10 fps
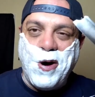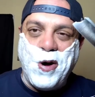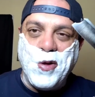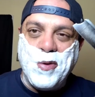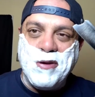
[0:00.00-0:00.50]

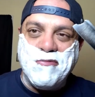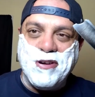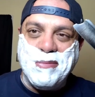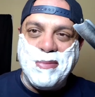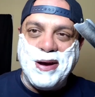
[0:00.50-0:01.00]
all the way
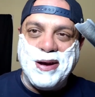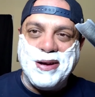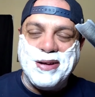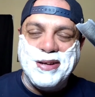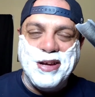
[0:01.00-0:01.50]

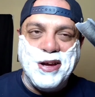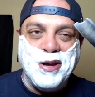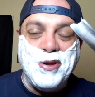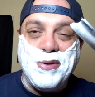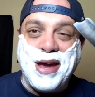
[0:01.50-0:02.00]
from
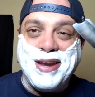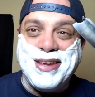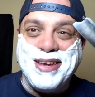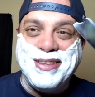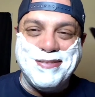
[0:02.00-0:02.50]

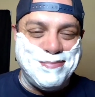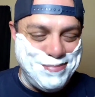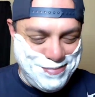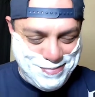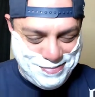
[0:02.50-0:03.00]
United
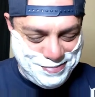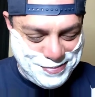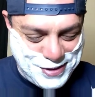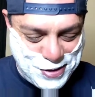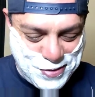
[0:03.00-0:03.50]
Kingdom.
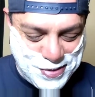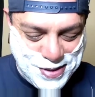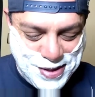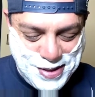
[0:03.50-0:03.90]
So,